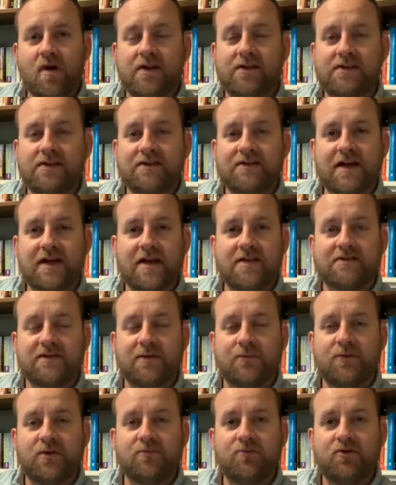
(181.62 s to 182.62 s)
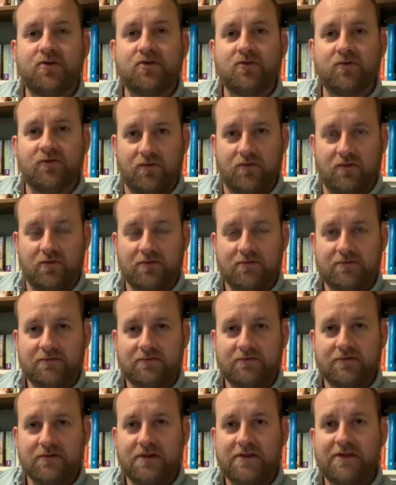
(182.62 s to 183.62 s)
to design something beautiful
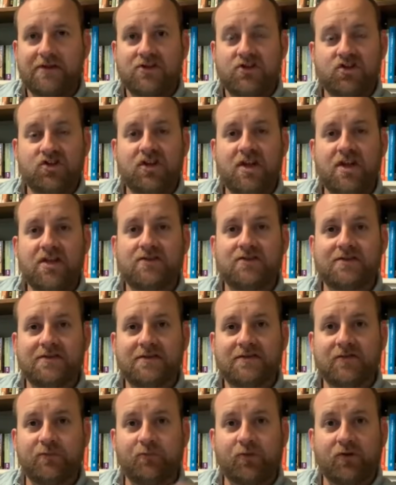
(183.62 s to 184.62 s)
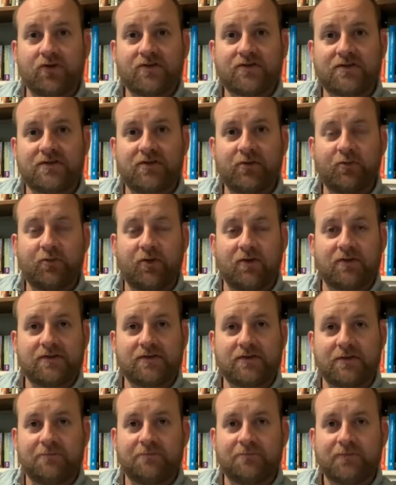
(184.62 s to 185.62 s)
changes from person to
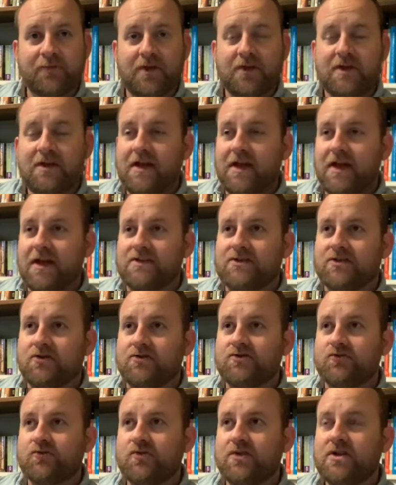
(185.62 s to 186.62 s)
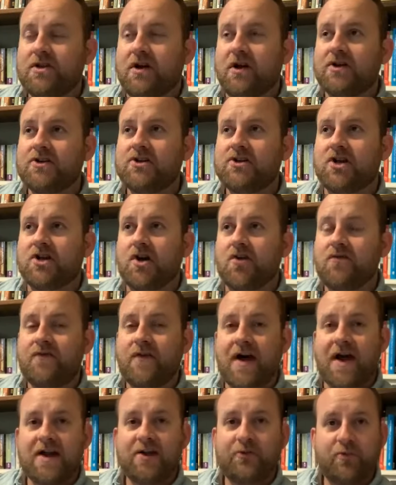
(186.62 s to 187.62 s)
person. And so it's really hard to go
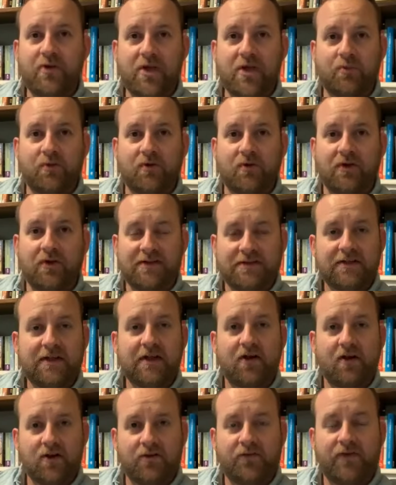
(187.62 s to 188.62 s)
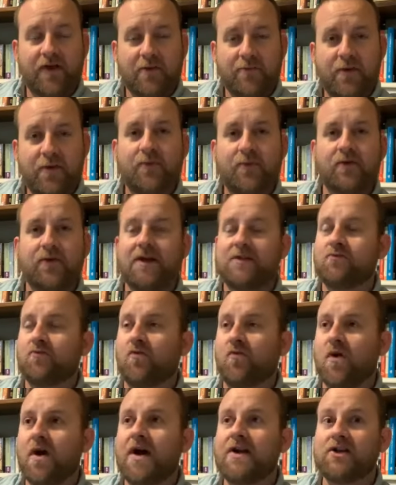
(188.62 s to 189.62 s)
find people. Isn't it hard to find people that
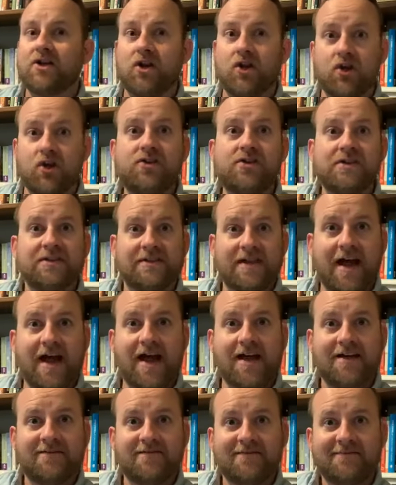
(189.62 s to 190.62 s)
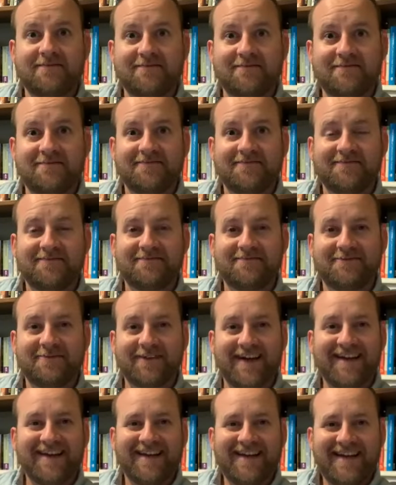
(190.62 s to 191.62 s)
want good design,
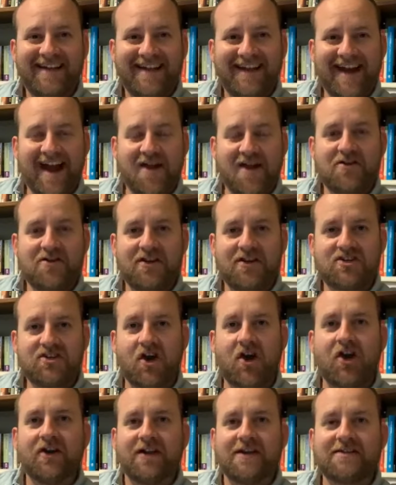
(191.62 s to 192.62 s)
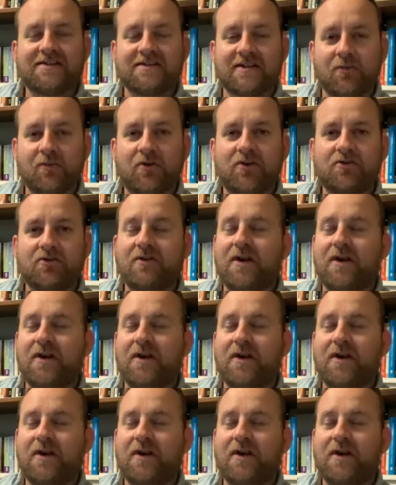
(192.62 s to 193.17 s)
right? Like, how are you going to target someone